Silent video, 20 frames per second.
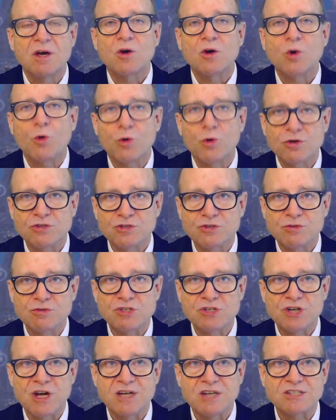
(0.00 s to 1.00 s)
Cortisone
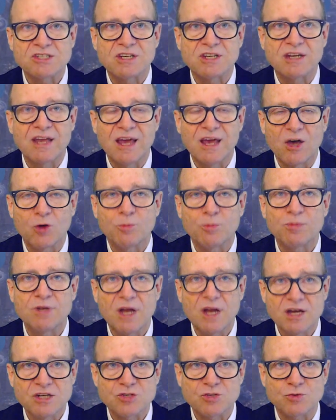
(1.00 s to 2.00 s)
shots can help
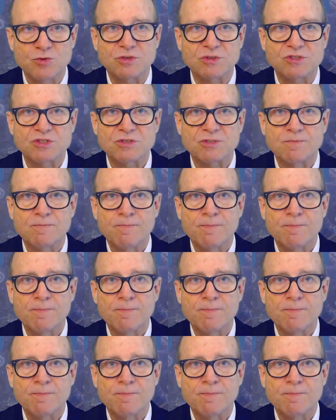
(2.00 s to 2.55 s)
nodules.